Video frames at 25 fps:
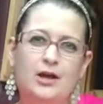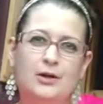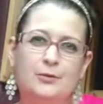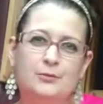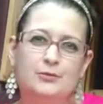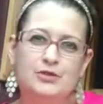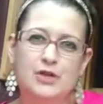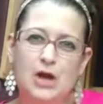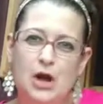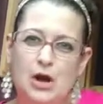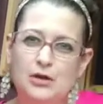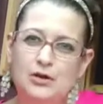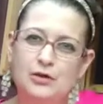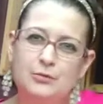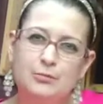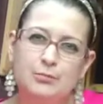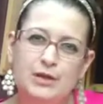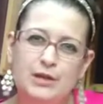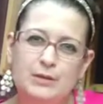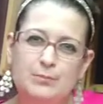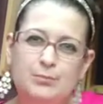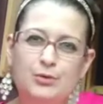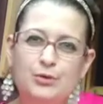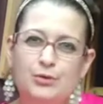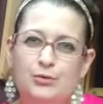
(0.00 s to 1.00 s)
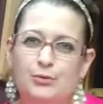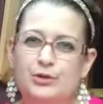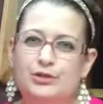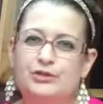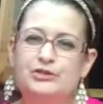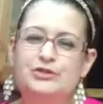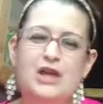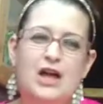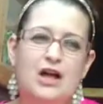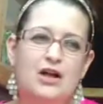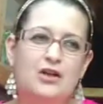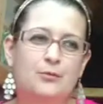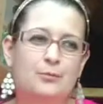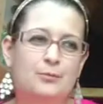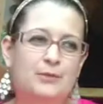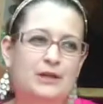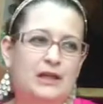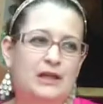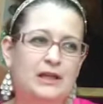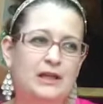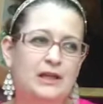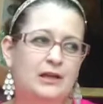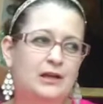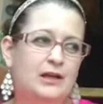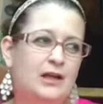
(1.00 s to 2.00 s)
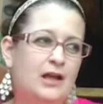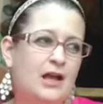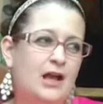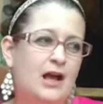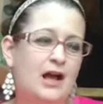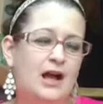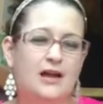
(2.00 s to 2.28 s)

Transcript: a ton of people will tell me,